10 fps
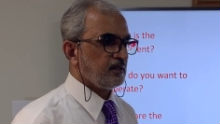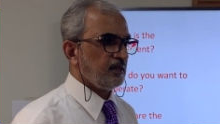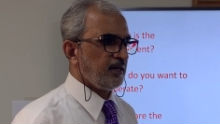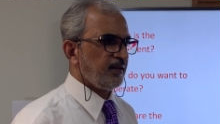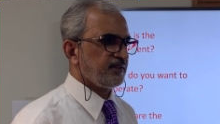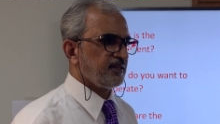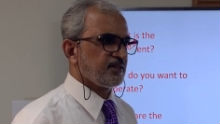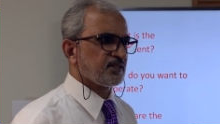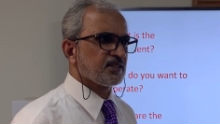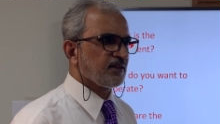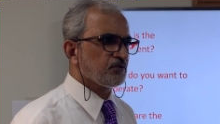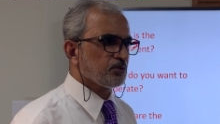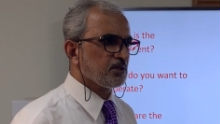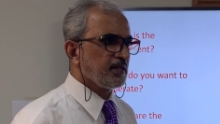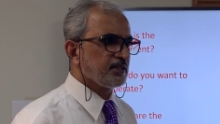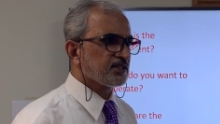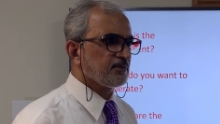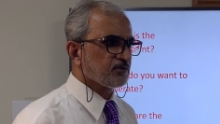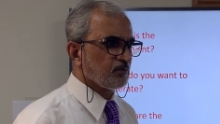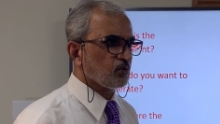and it doesn't have usually any
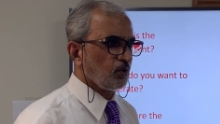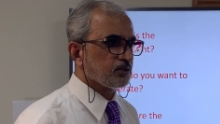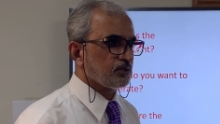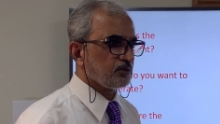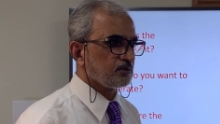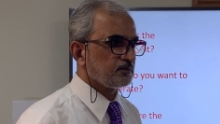symptoms also.